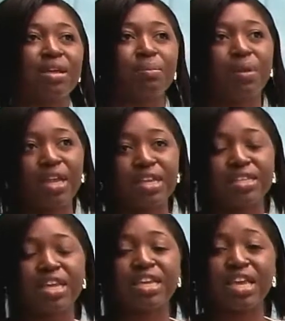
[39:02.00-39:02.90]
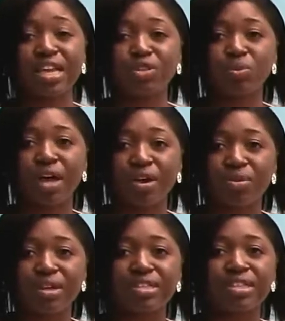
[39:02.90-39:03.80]
yes, we are
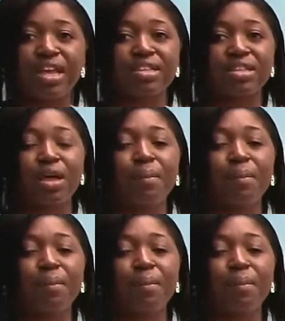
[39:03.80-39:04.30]
Christians,